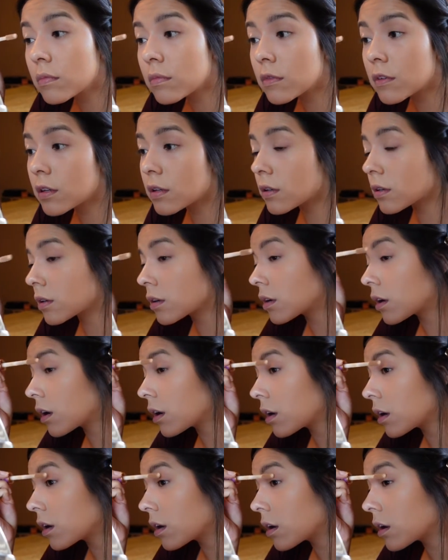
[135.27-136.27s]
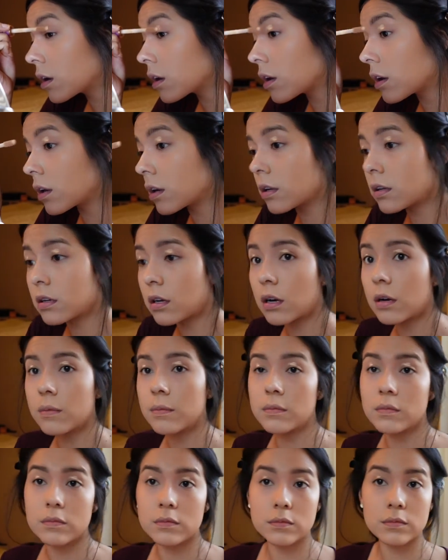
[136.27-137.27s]
Just a dot and a dot.
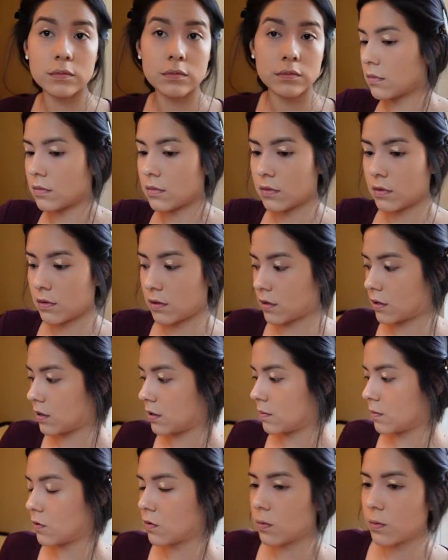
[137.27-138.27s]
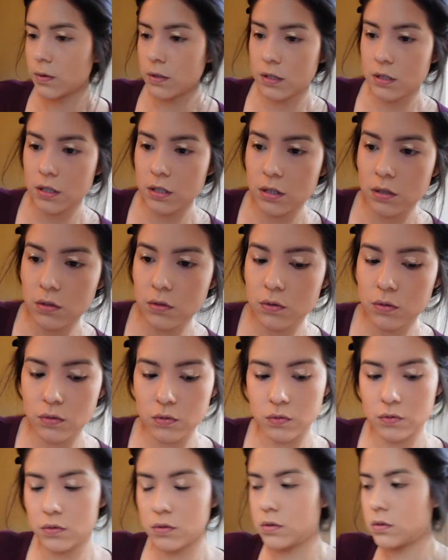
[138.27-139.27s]
I'm going to
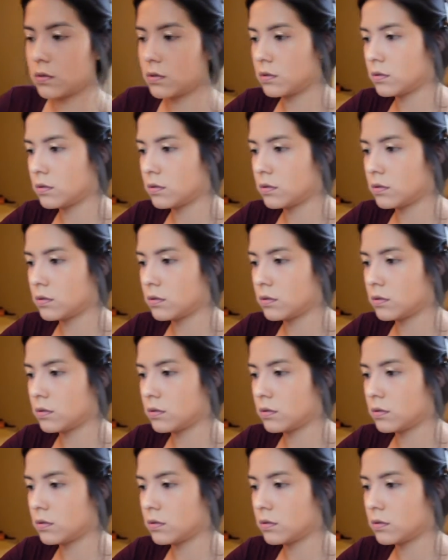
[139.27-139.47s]
use